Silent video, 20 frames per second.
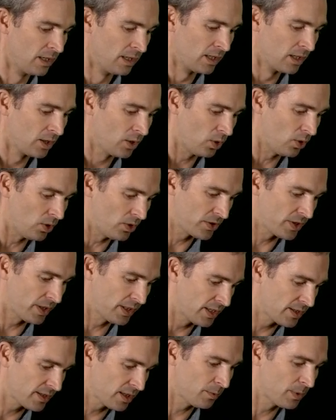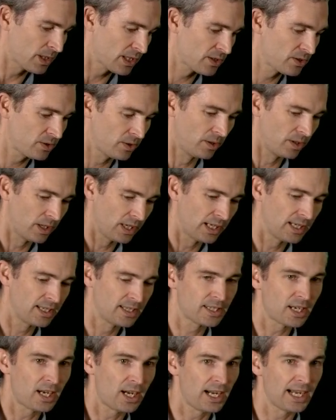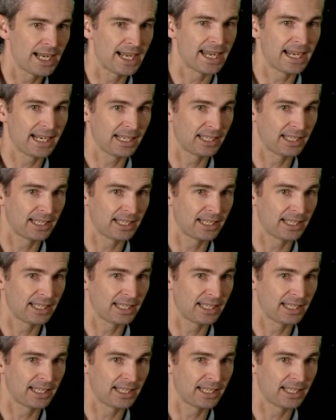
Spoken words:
course on this. I once taught an entire 8